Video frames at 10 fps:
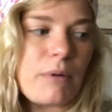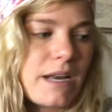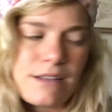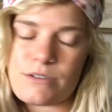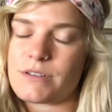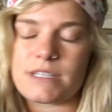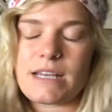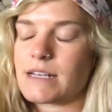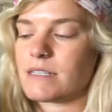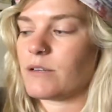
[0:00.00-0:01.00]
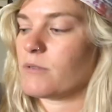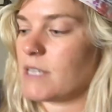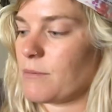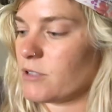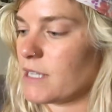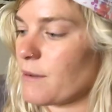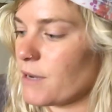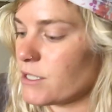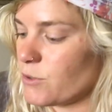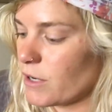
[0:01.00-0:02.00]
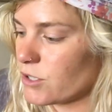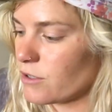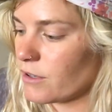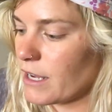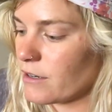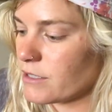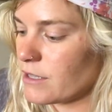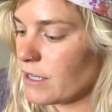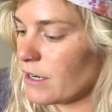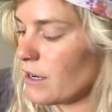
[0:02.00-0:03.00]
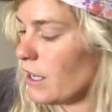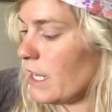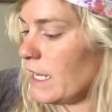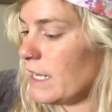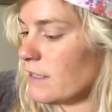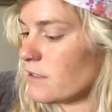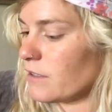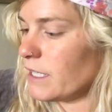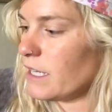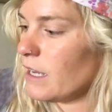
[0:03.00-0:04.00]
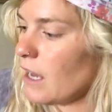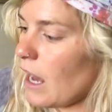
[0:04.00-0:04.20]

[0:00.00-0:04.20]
but as you'll see, I still was able to get my 2 extra layers in there easily.